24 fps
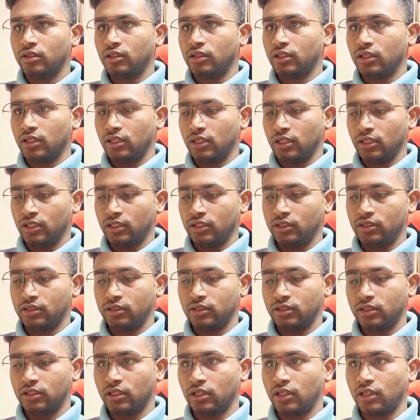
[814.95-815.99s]
Select
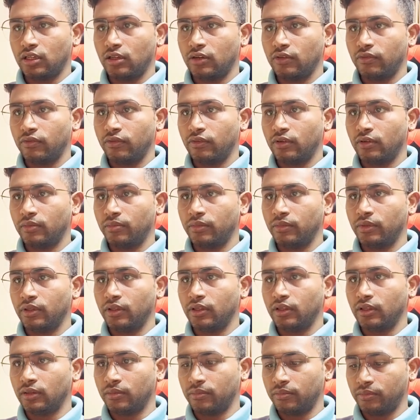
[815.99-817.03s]
star from
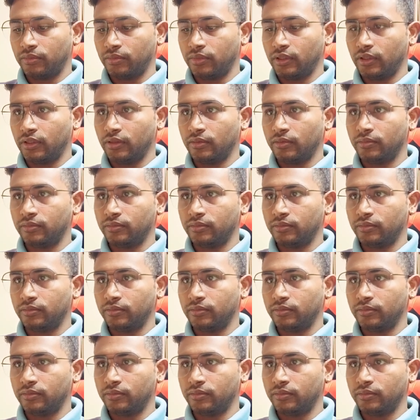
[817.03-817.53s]
EMP.